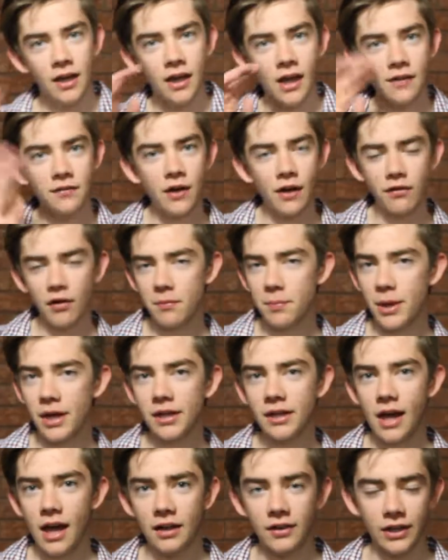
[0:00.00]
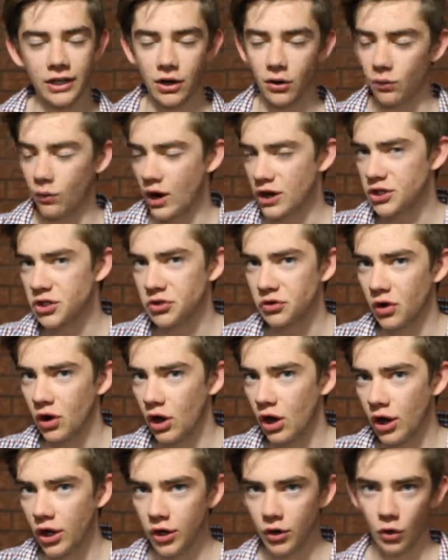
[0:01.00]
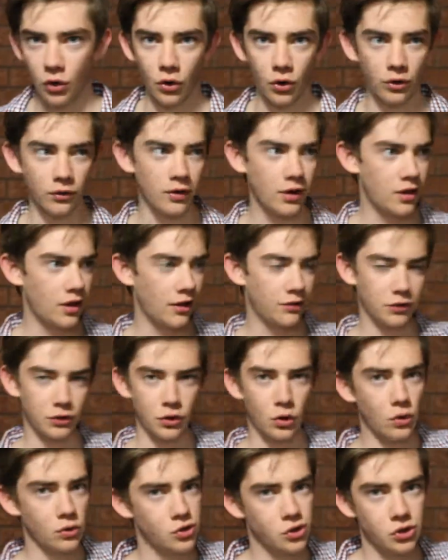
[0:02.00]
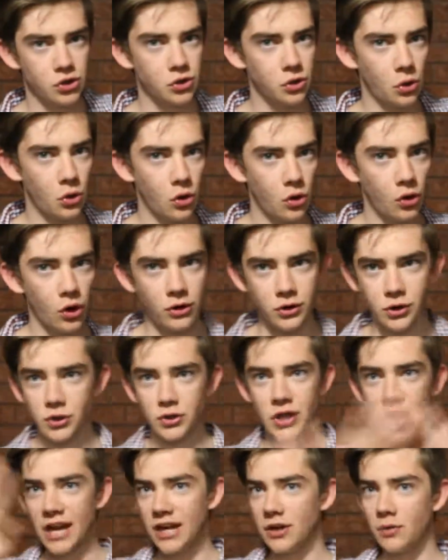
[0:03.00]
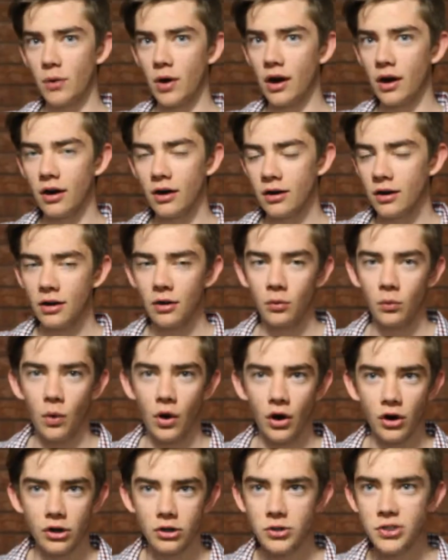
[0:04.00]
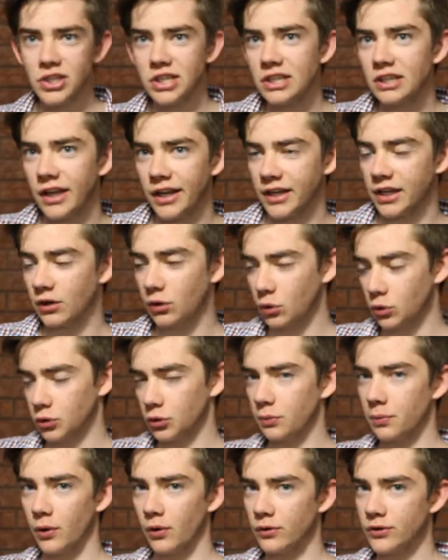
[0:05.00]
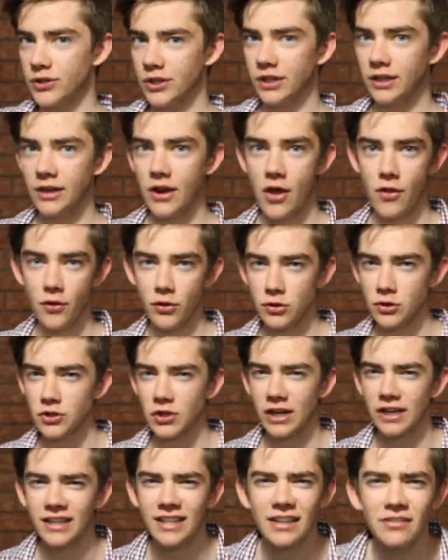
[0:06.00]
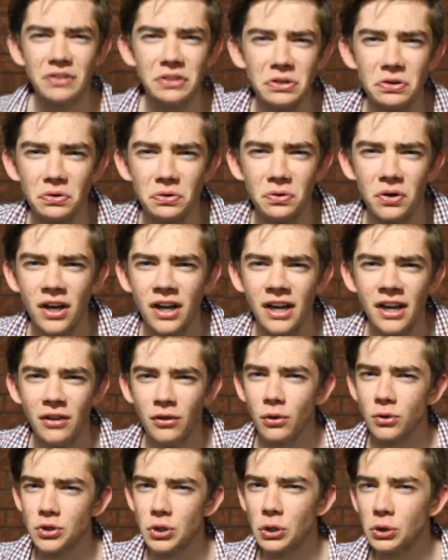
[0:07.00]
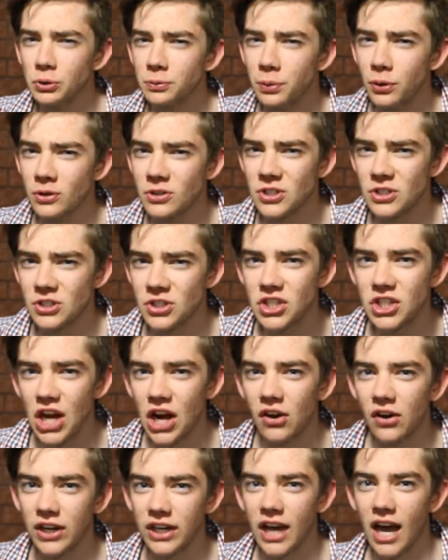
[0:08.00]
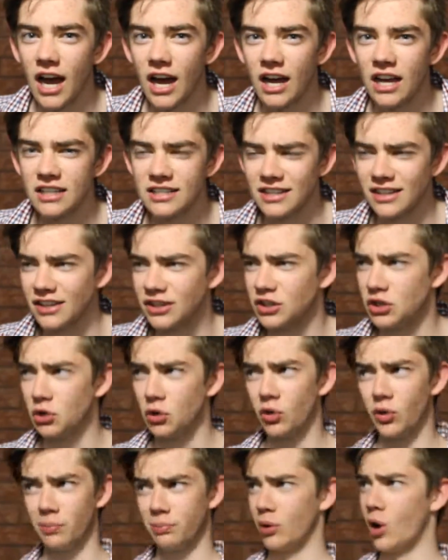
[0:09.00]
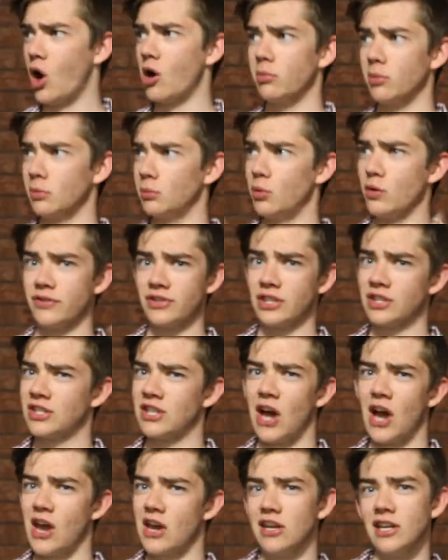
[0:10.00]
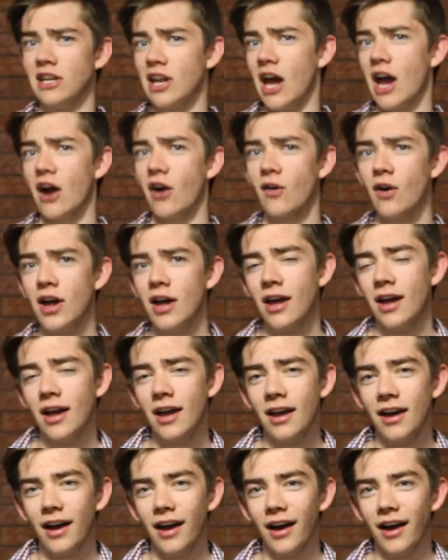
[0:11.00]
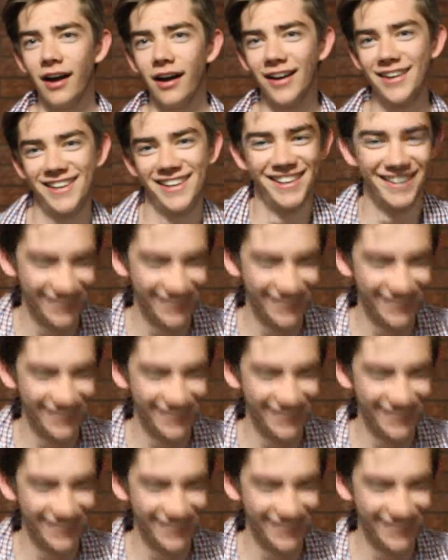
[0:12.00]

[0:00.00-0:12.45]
Have you ever been at like a restaurant or at the grocery store or just anywhere where you see like an older person and they're just like giving you those old person staring eyes like you're the problem with society now? I